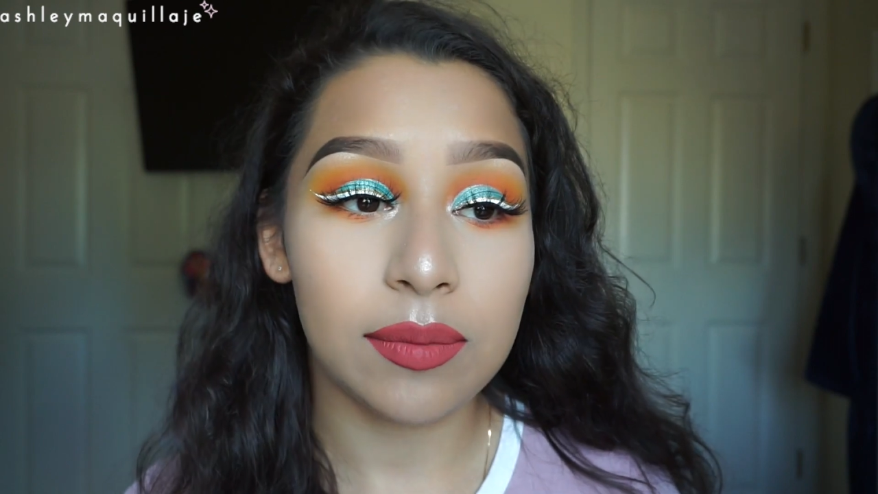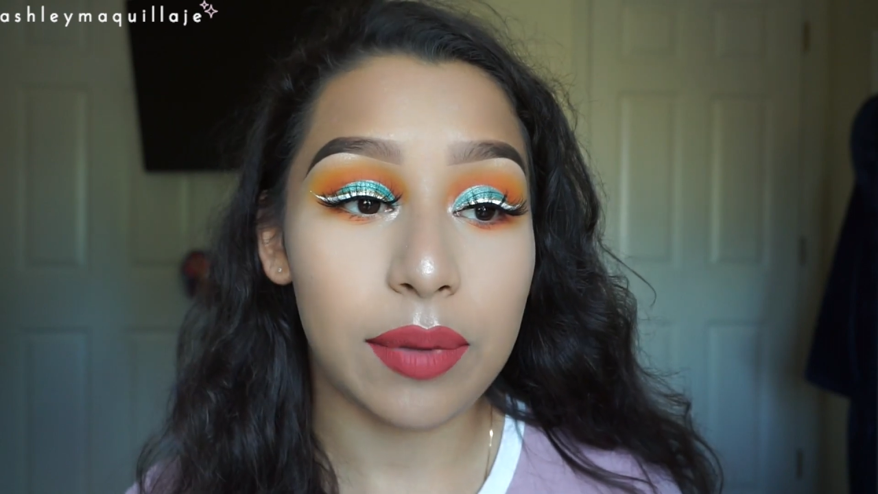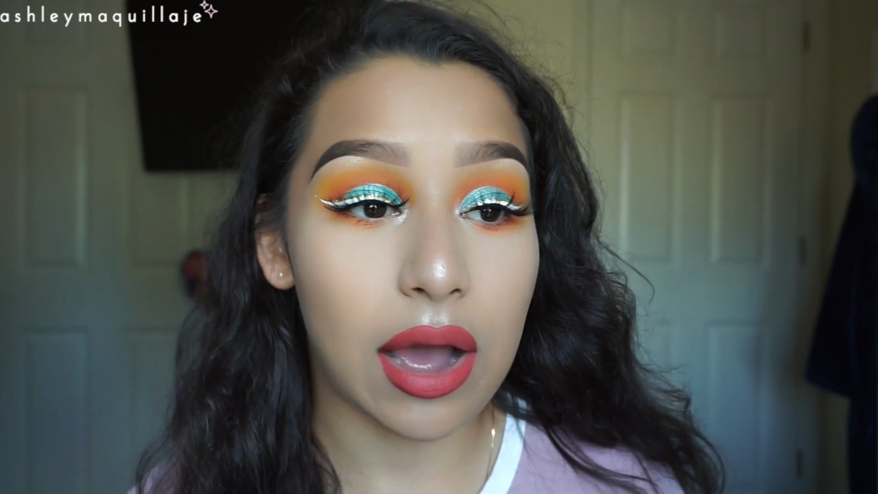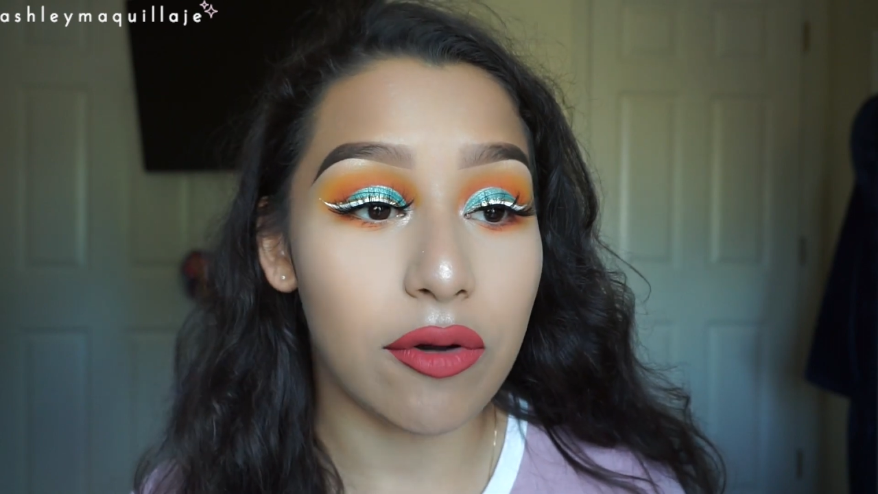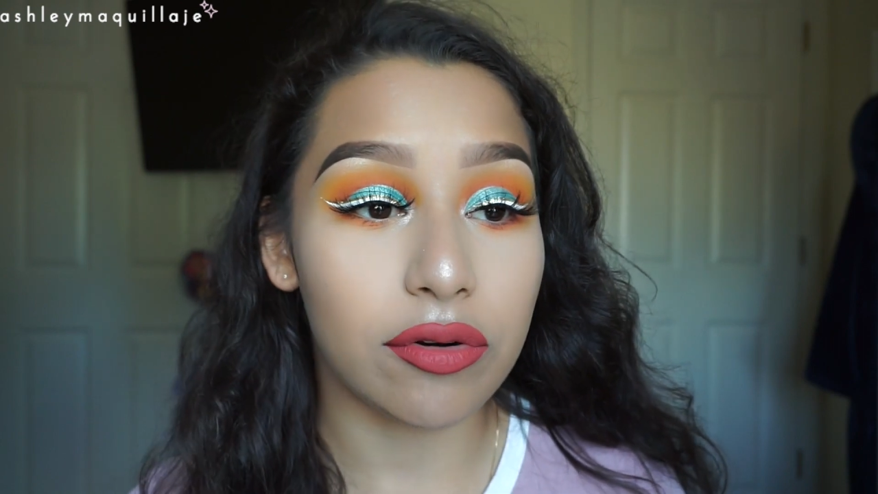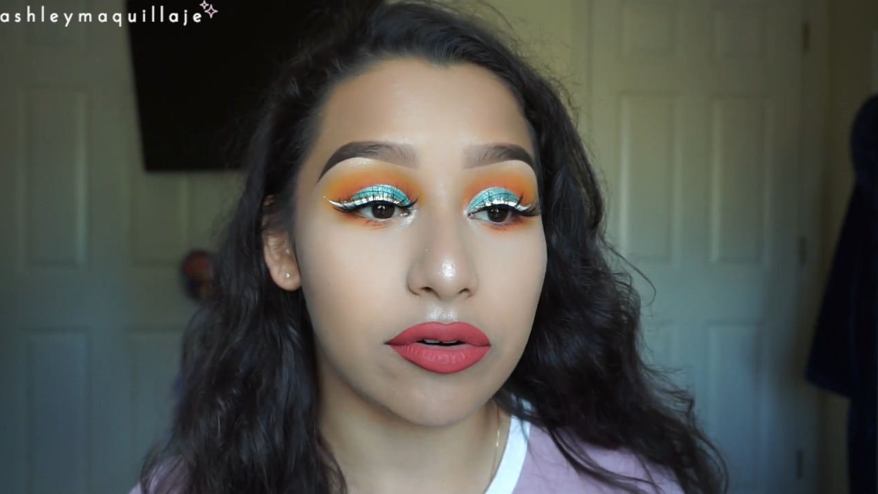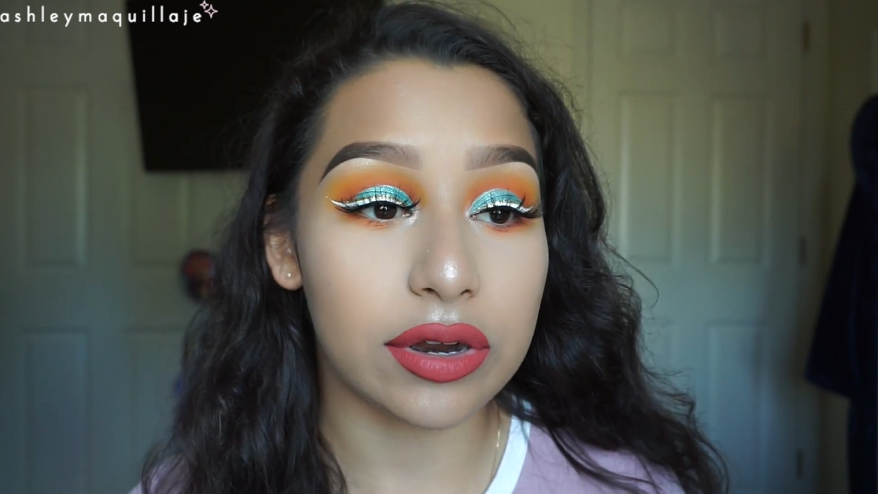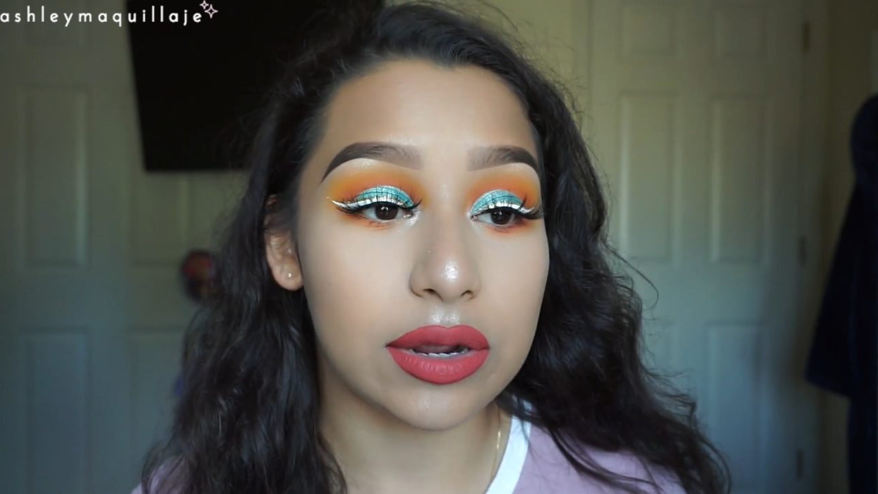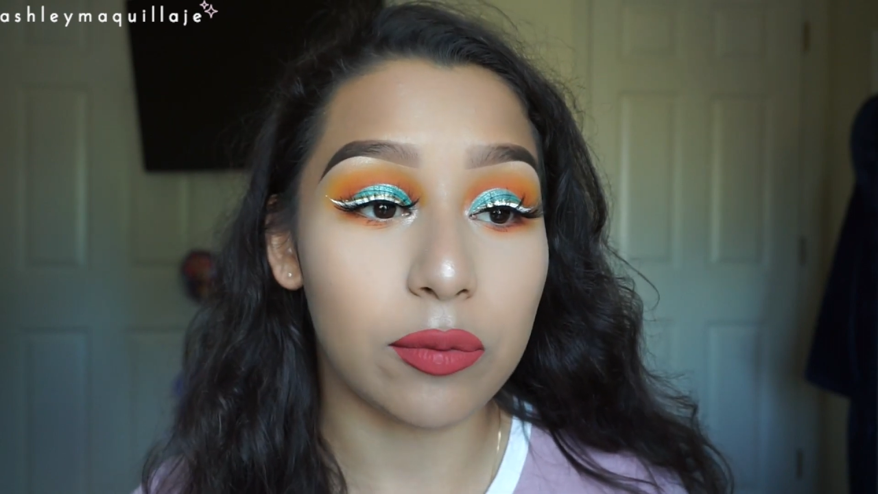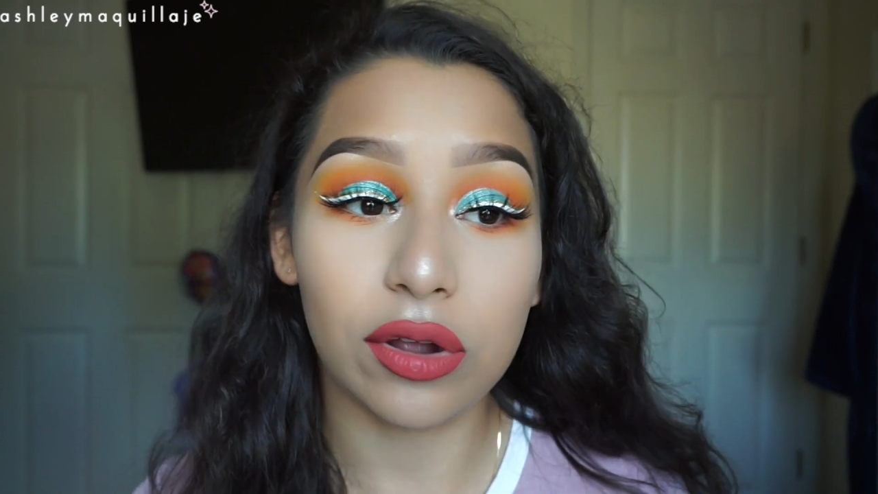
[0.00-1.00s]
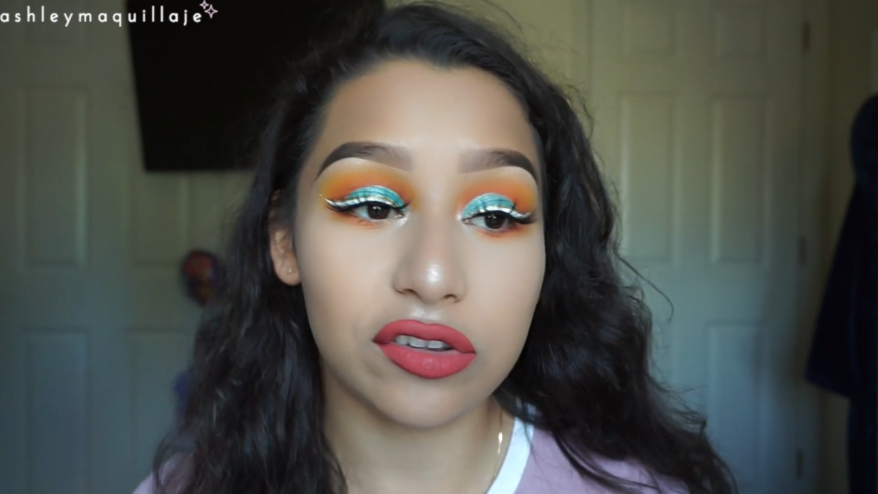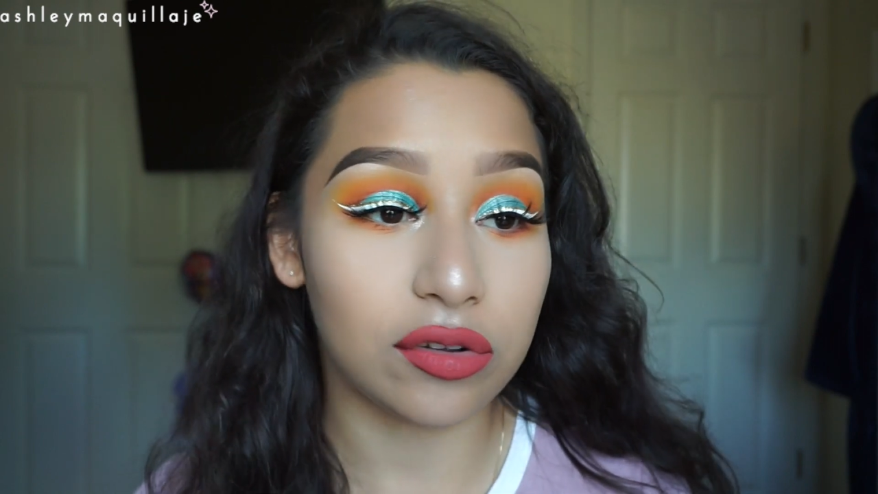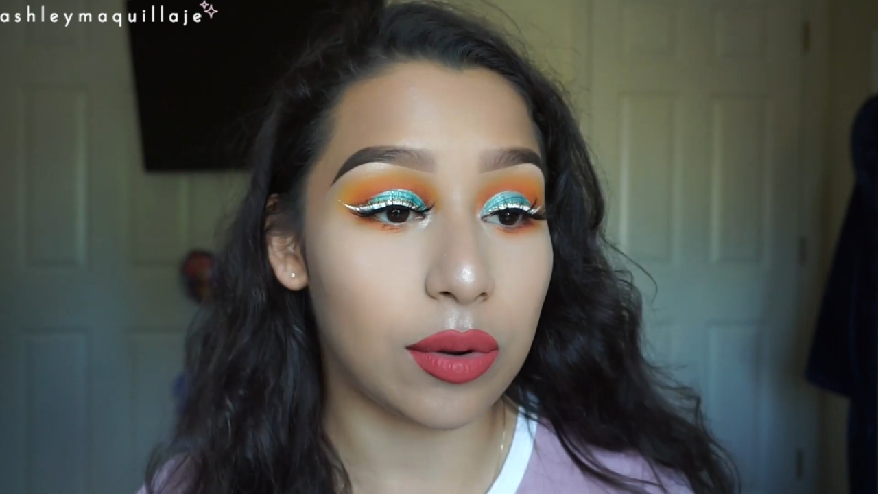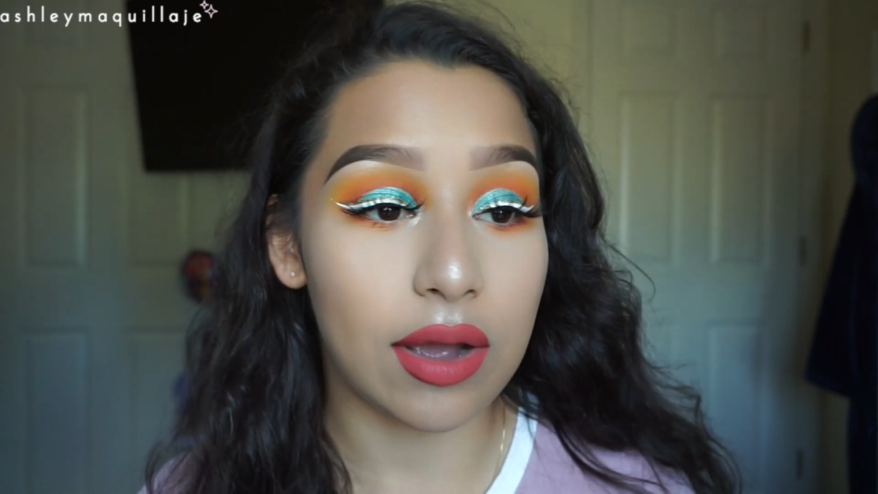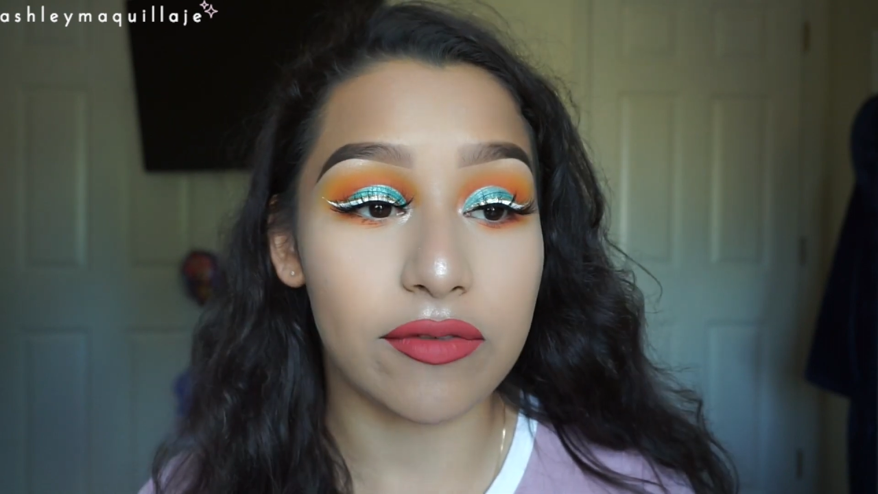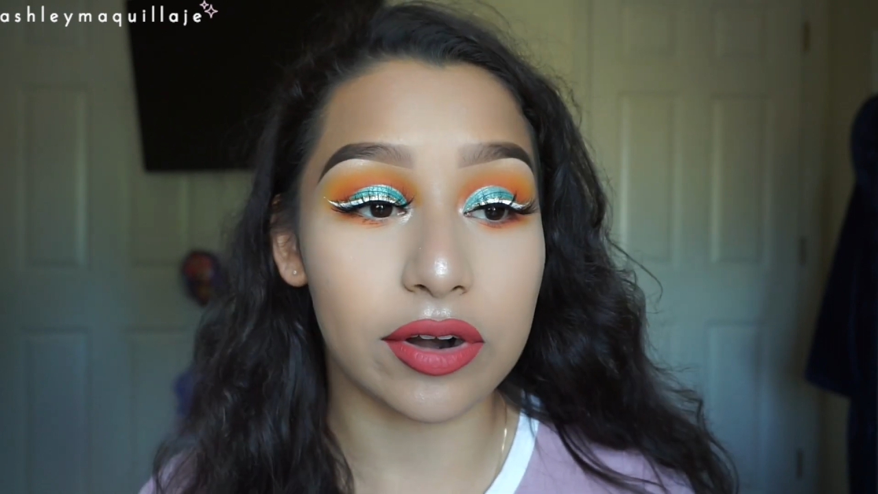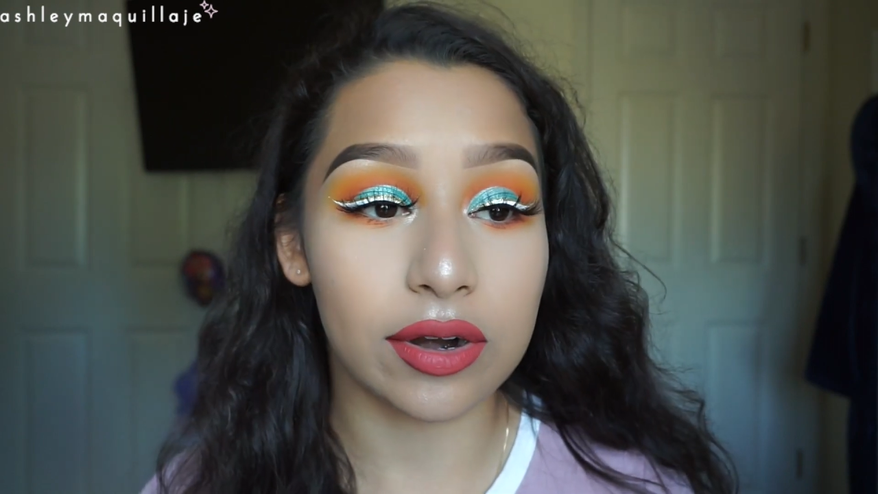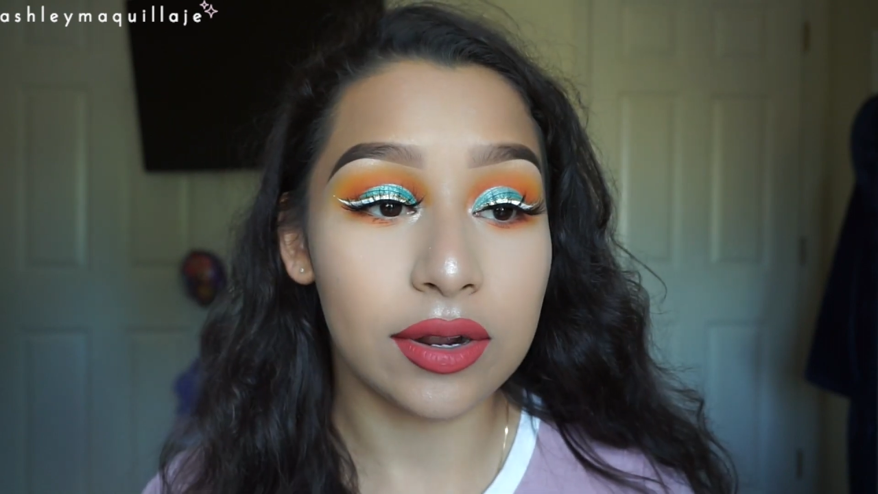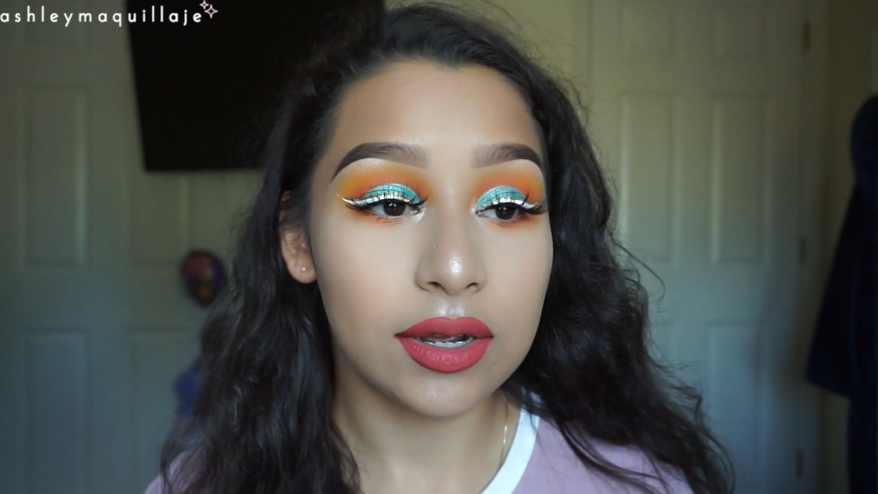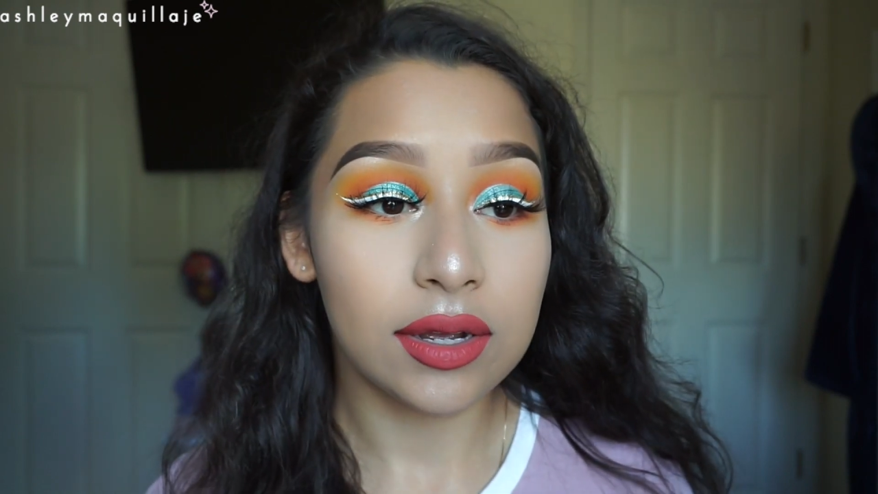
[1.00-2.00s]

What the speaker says: powdery whatsoever,